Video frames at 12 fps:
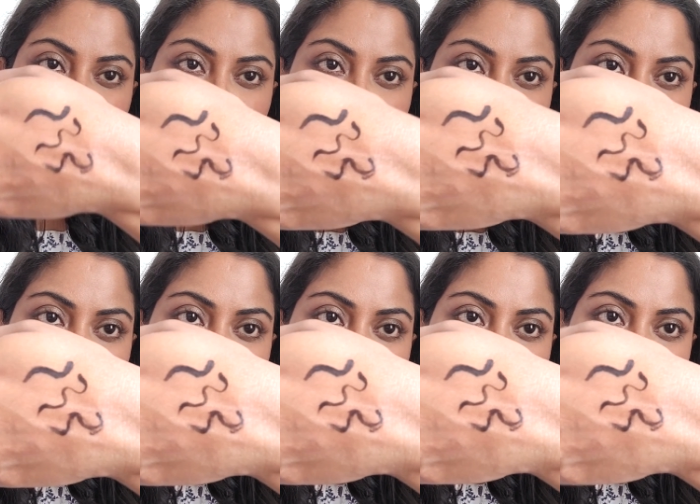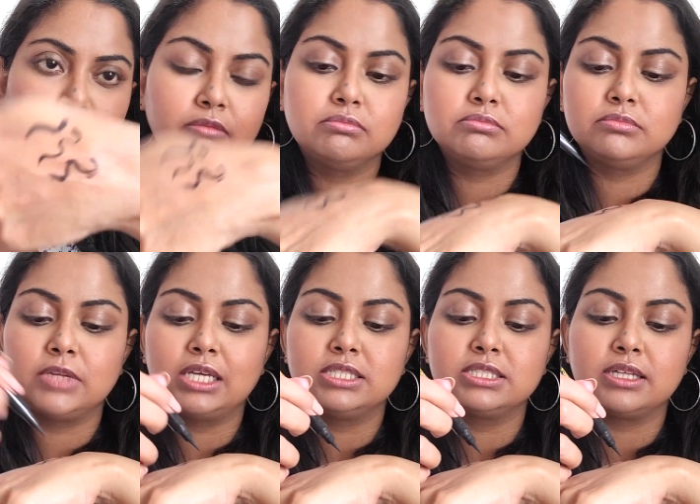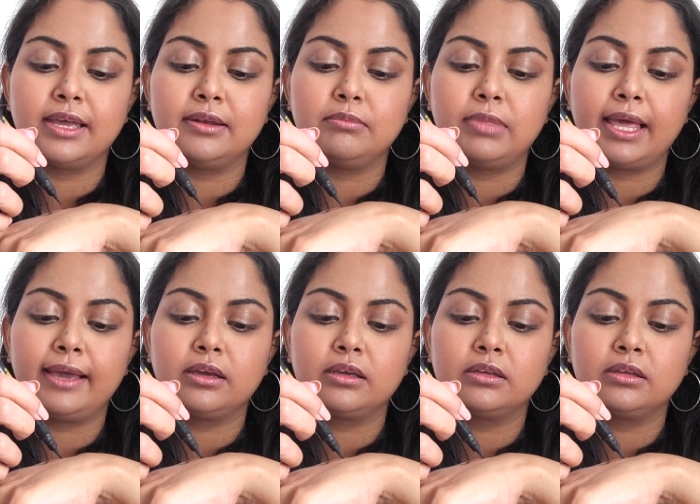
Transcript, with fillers: this. So all are pretty nice and black.